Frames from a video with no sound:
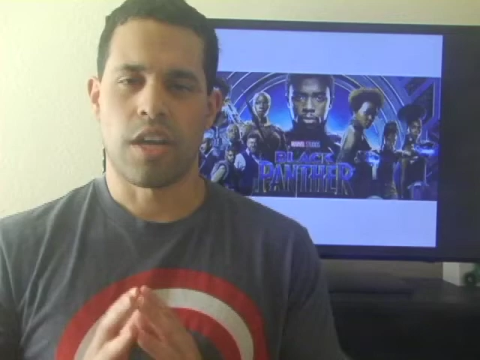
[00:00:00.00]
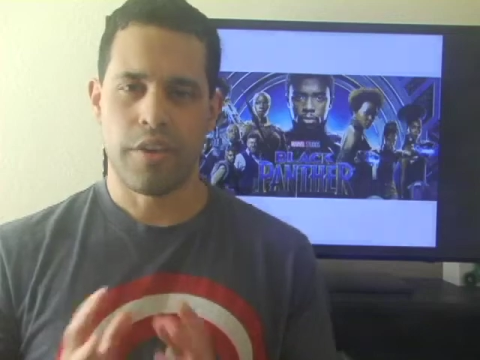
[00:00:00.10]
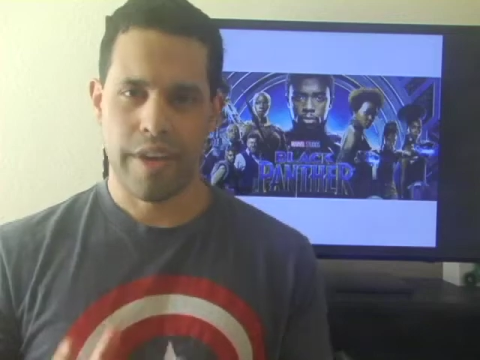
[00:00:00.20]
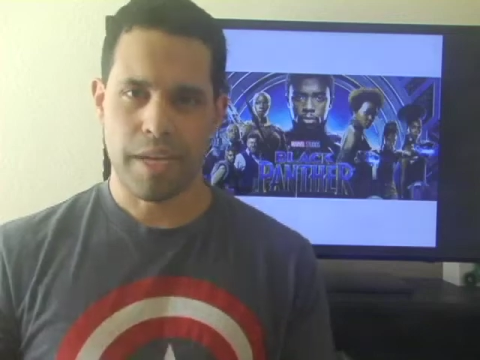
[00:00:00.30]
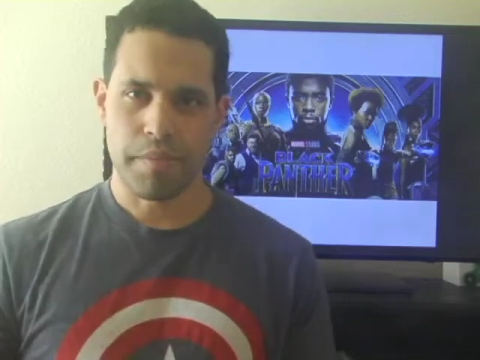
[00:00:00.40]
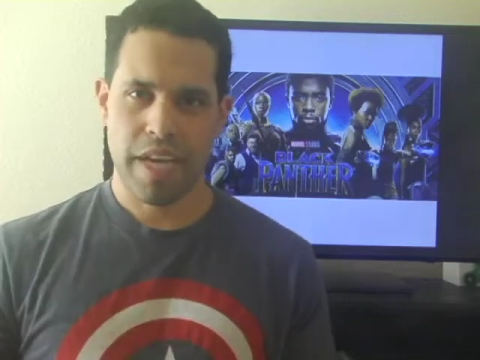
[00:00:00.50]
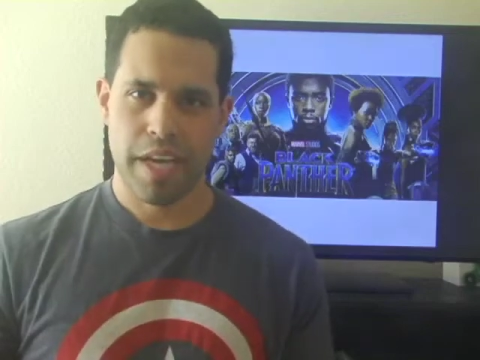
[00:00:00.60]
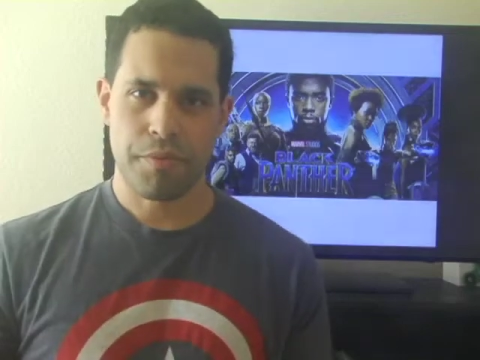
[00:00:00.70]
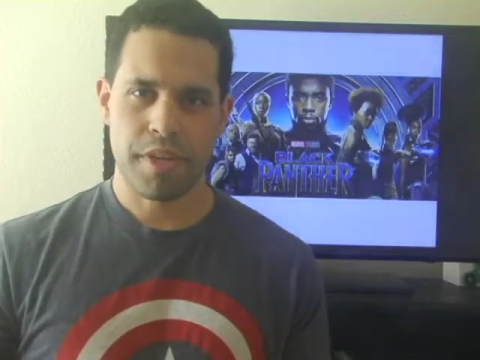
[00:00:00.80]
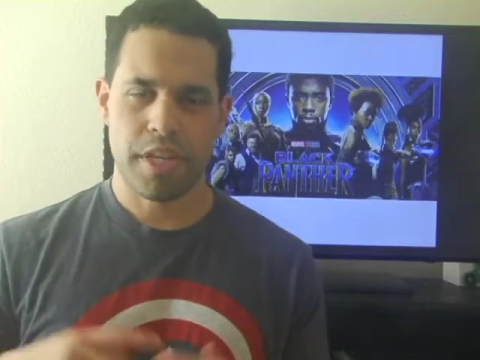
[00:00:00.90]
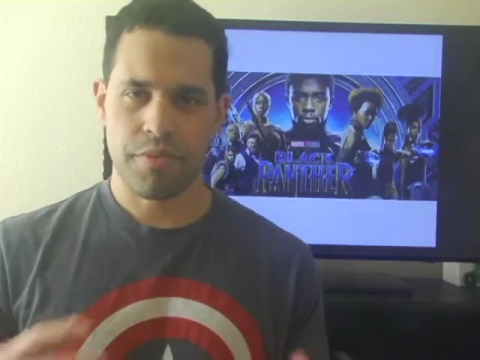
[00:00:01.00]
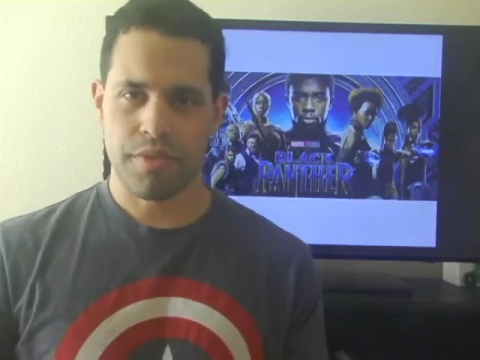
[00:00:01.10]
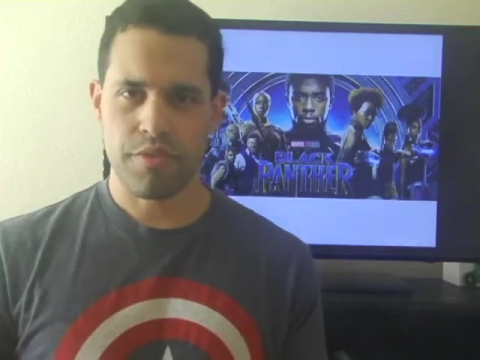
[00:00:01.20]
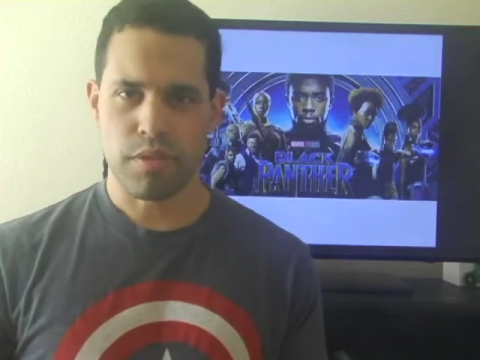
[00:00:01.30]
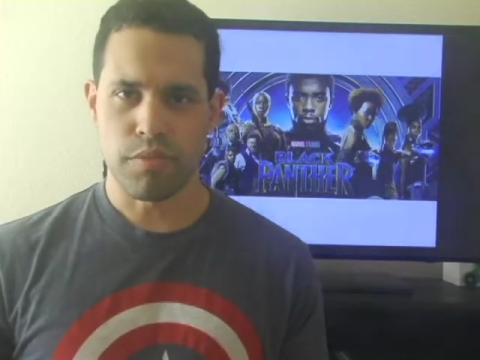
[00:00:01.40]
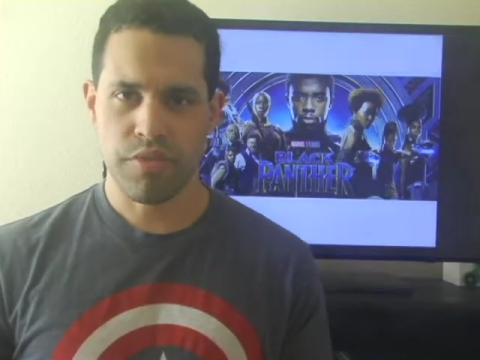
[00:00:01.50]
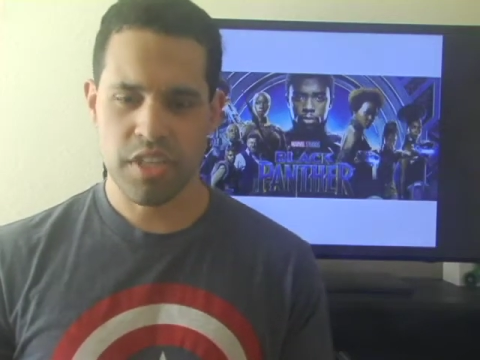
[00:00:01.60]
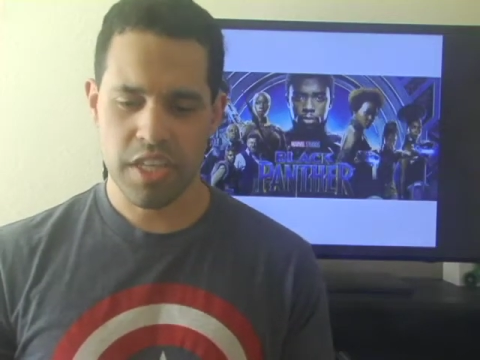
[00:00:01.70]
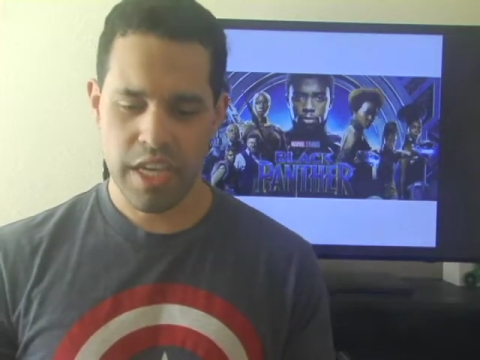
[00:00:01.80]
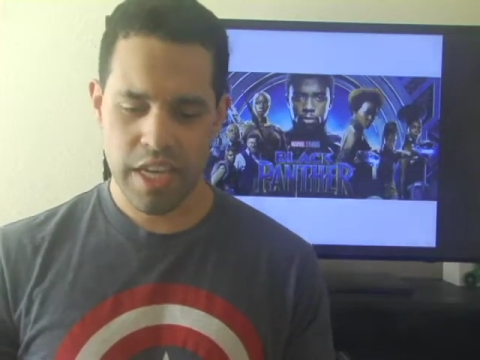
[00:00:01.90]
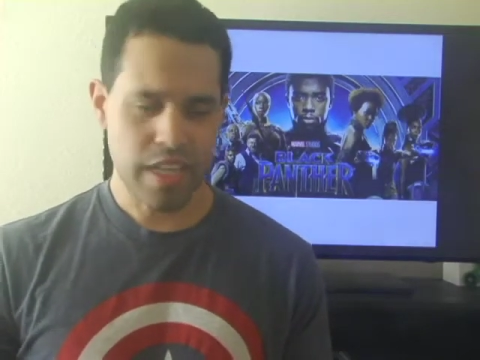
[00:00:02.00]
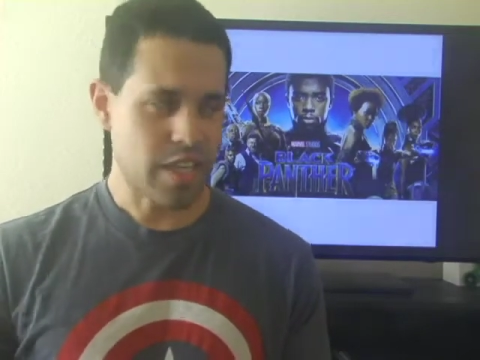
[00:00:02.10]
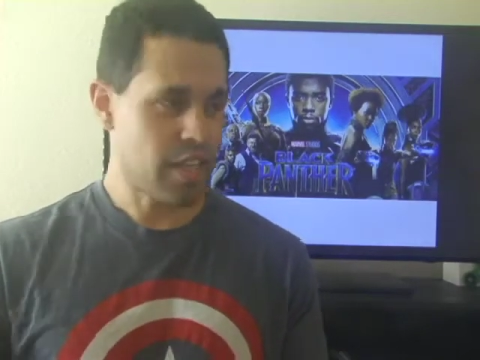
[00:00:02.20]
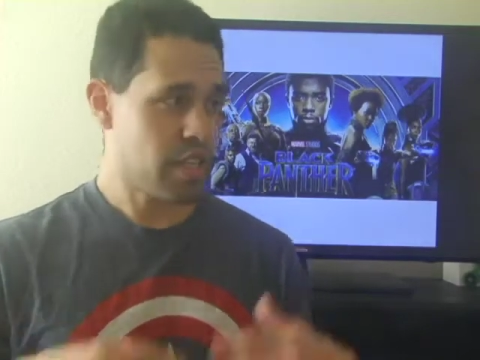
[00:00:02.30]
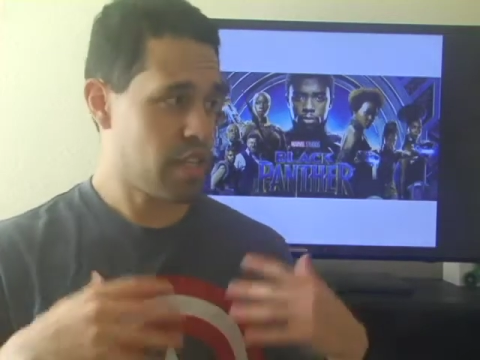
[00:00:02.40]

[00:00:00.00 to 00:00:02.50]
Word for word: Alright, I'm back, ready to review some movies again.